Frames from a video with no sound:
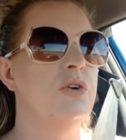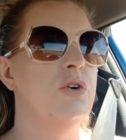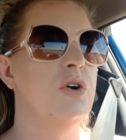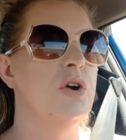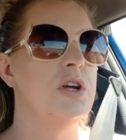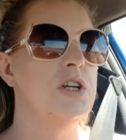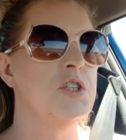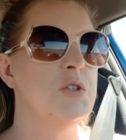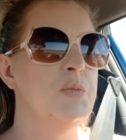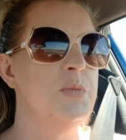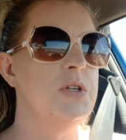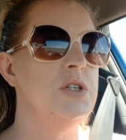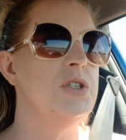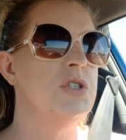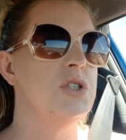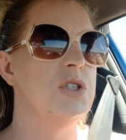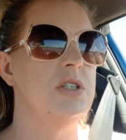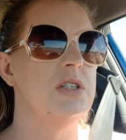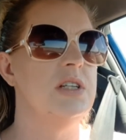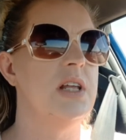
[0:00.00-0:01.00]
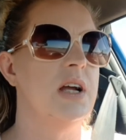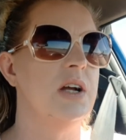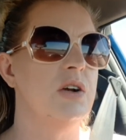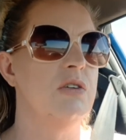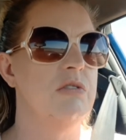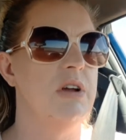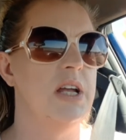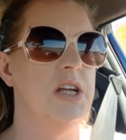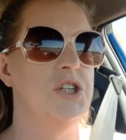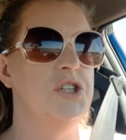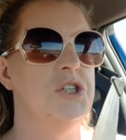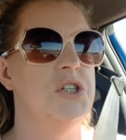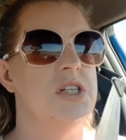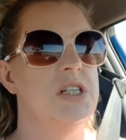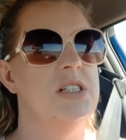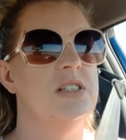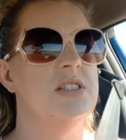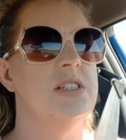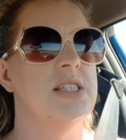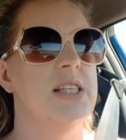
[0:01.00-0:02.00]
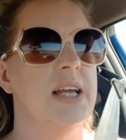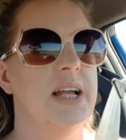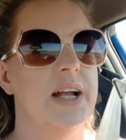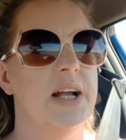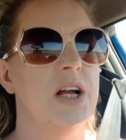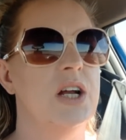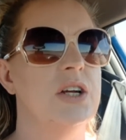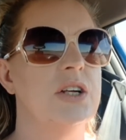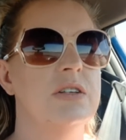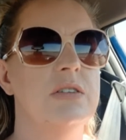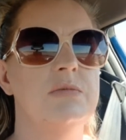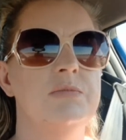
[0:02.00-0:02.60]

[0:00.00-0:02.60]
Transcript: Christmas decorations there